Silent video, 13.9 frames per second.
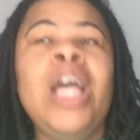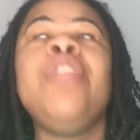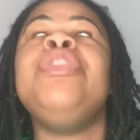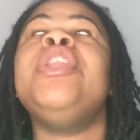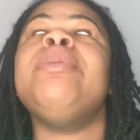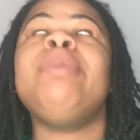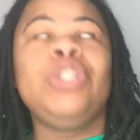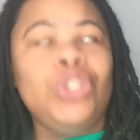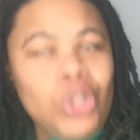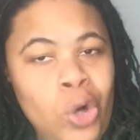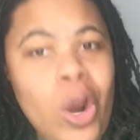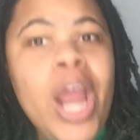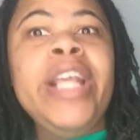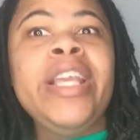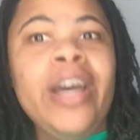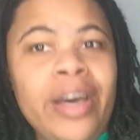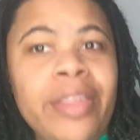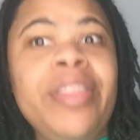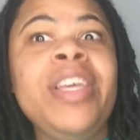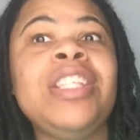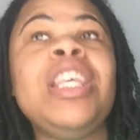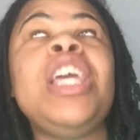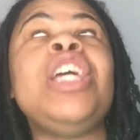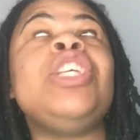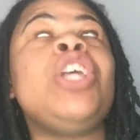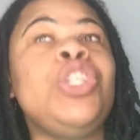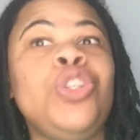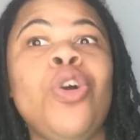The majority of this
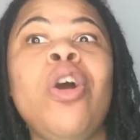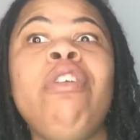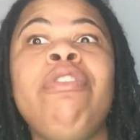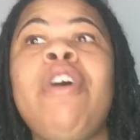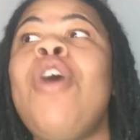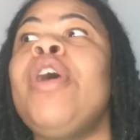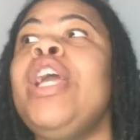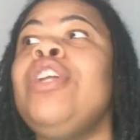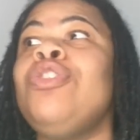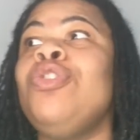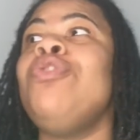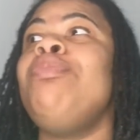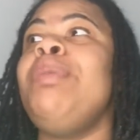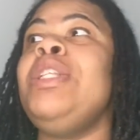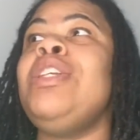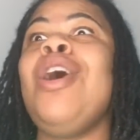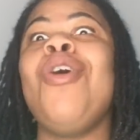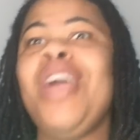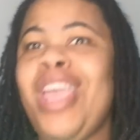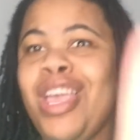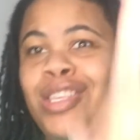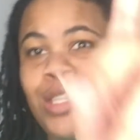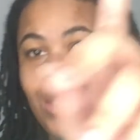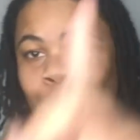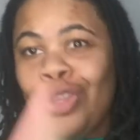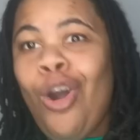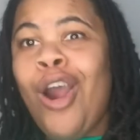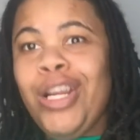is your fault. And truth be told, it
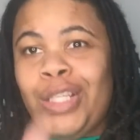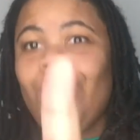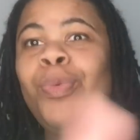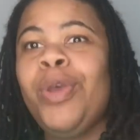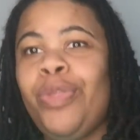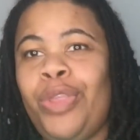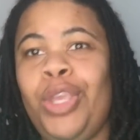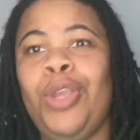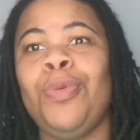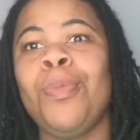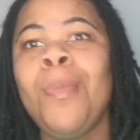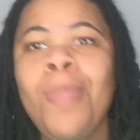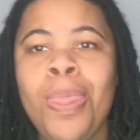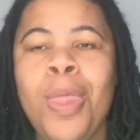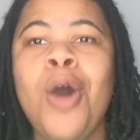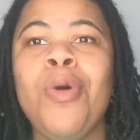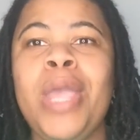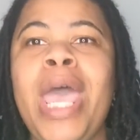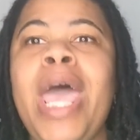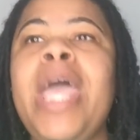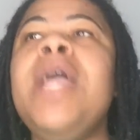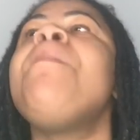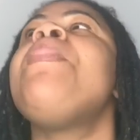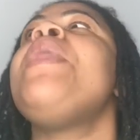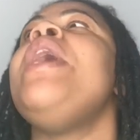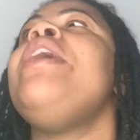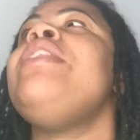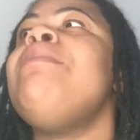starts with you, okay?
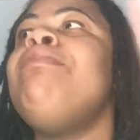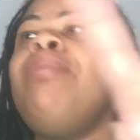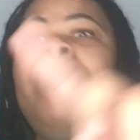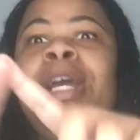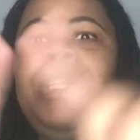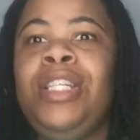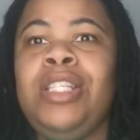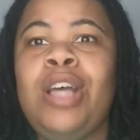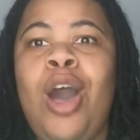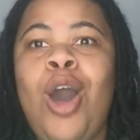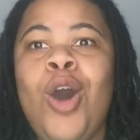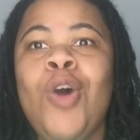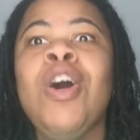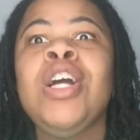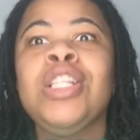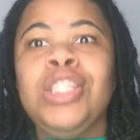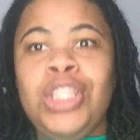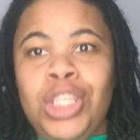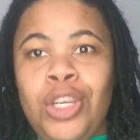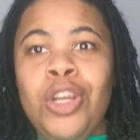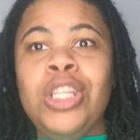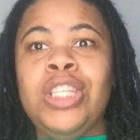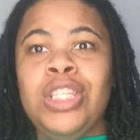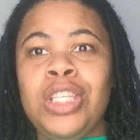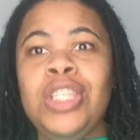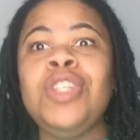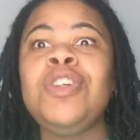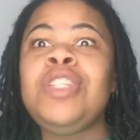And it branches off to your
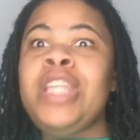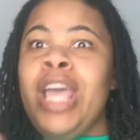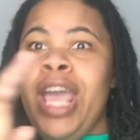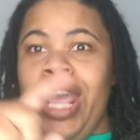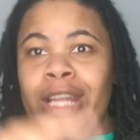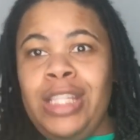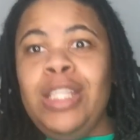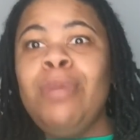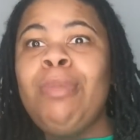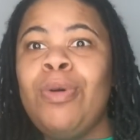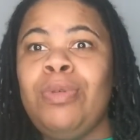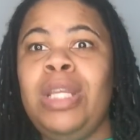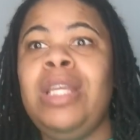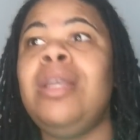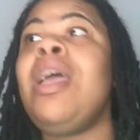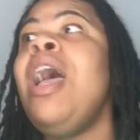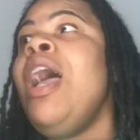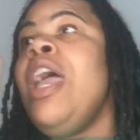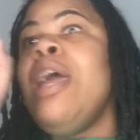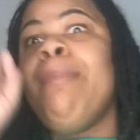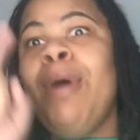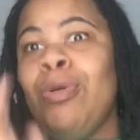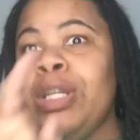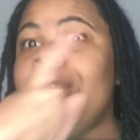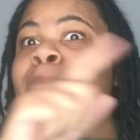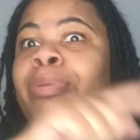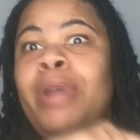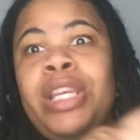sisters and to Monique. And
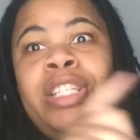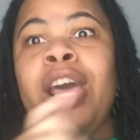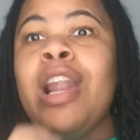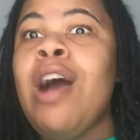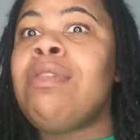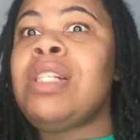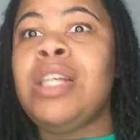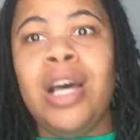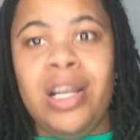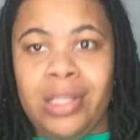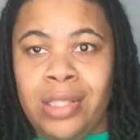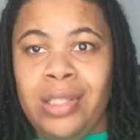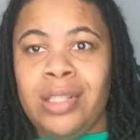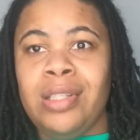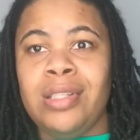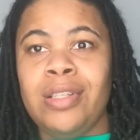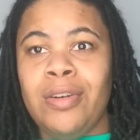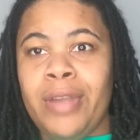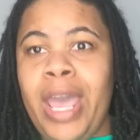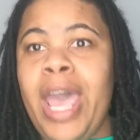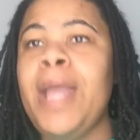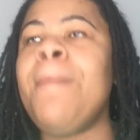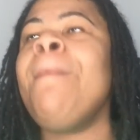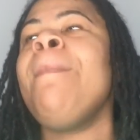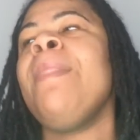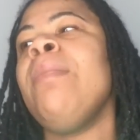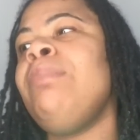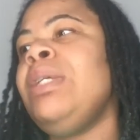Monique branched that off to her sisters, okay?
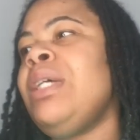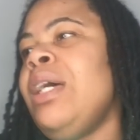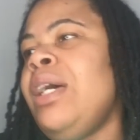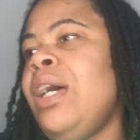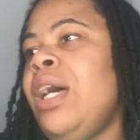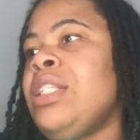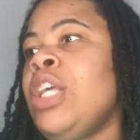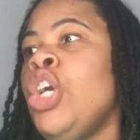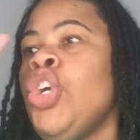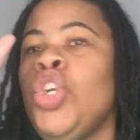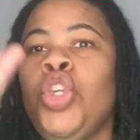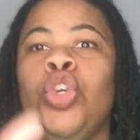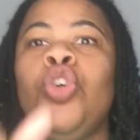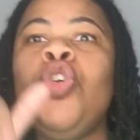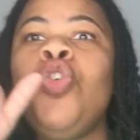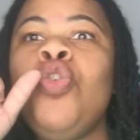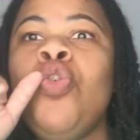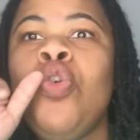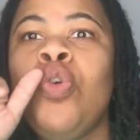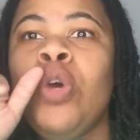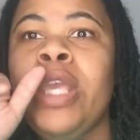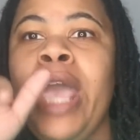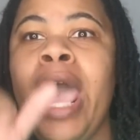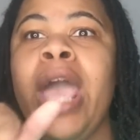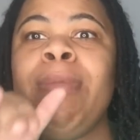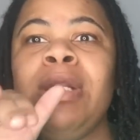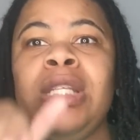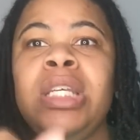Because you
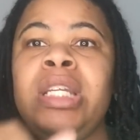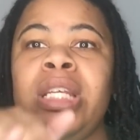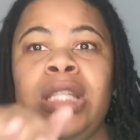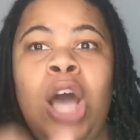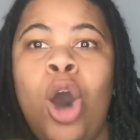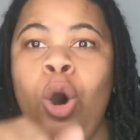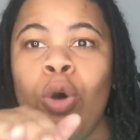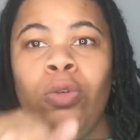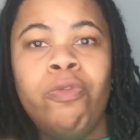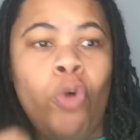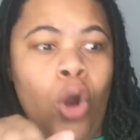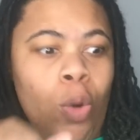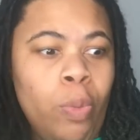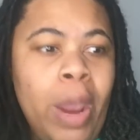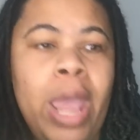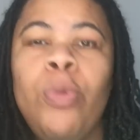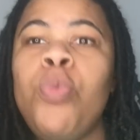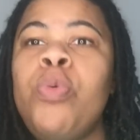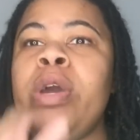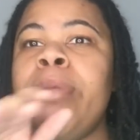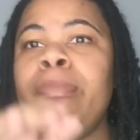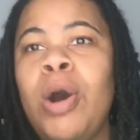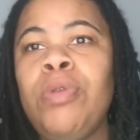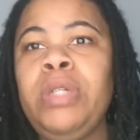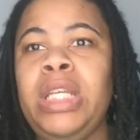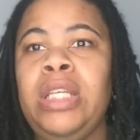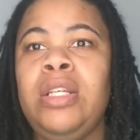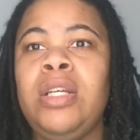came into this whole foray with
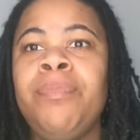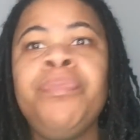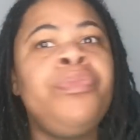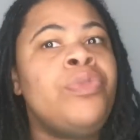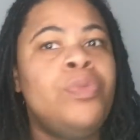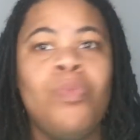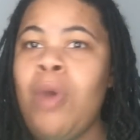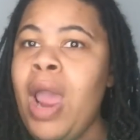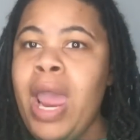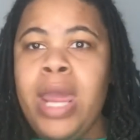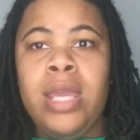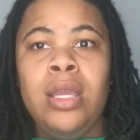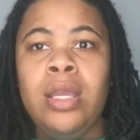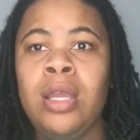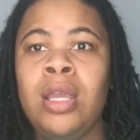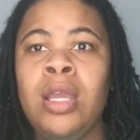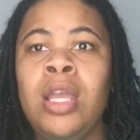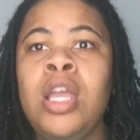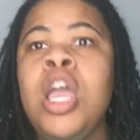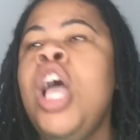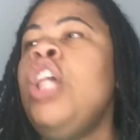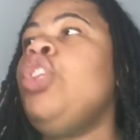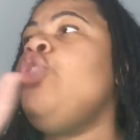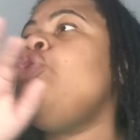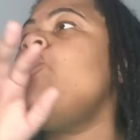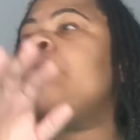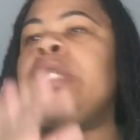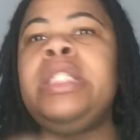Monique, right?
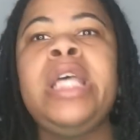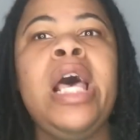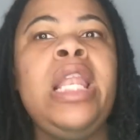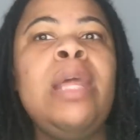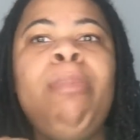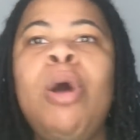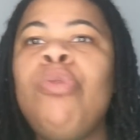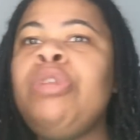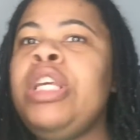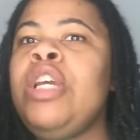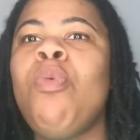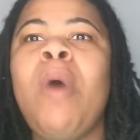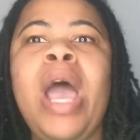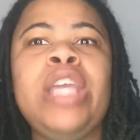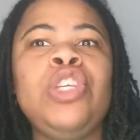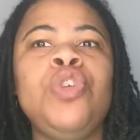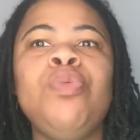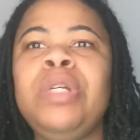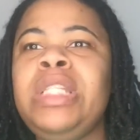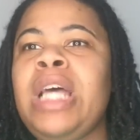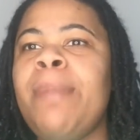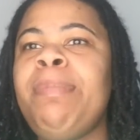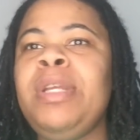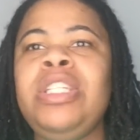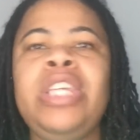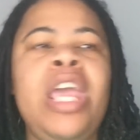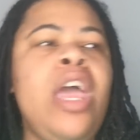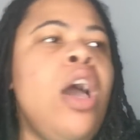You was telling Monique why you was up in
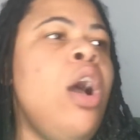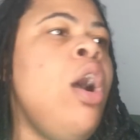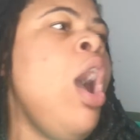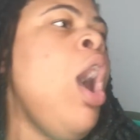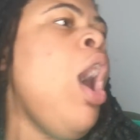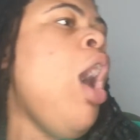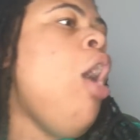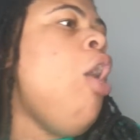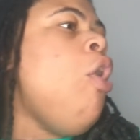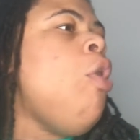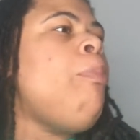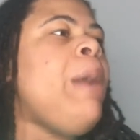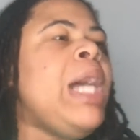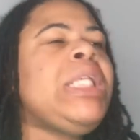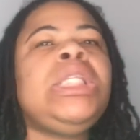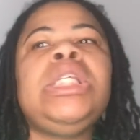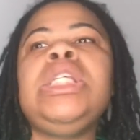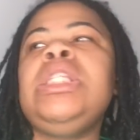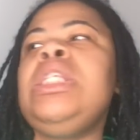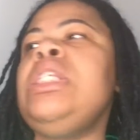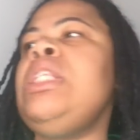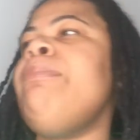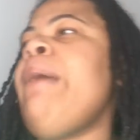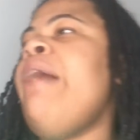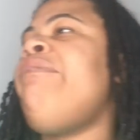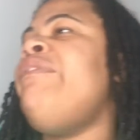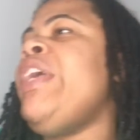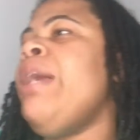jail. Oh, my sisters and my
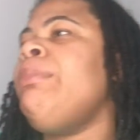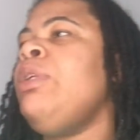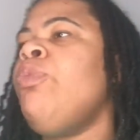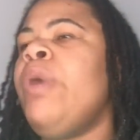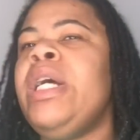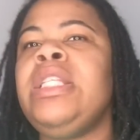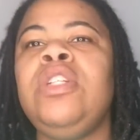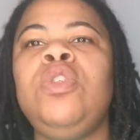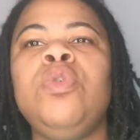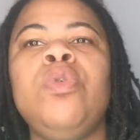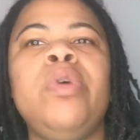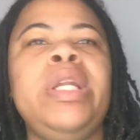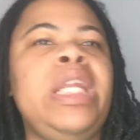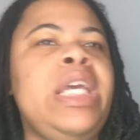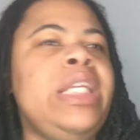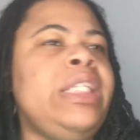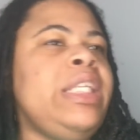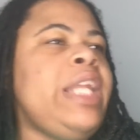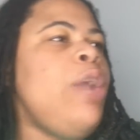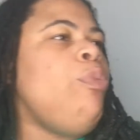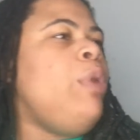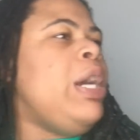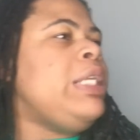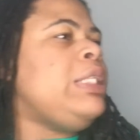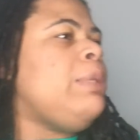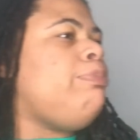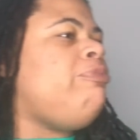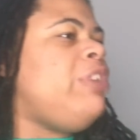family wasn't doing this and they
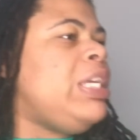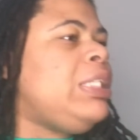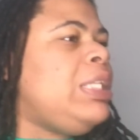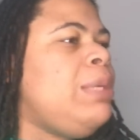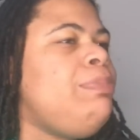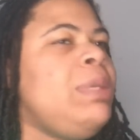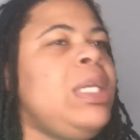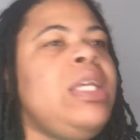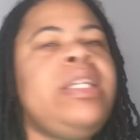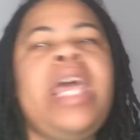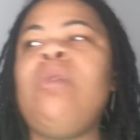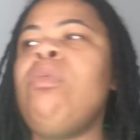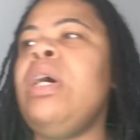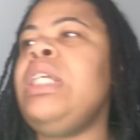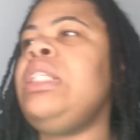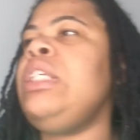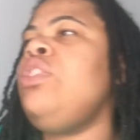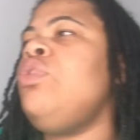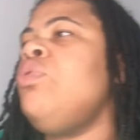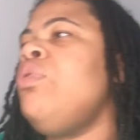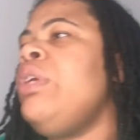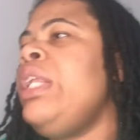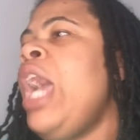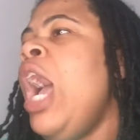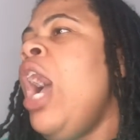wasn't visiting me. They wasn't doing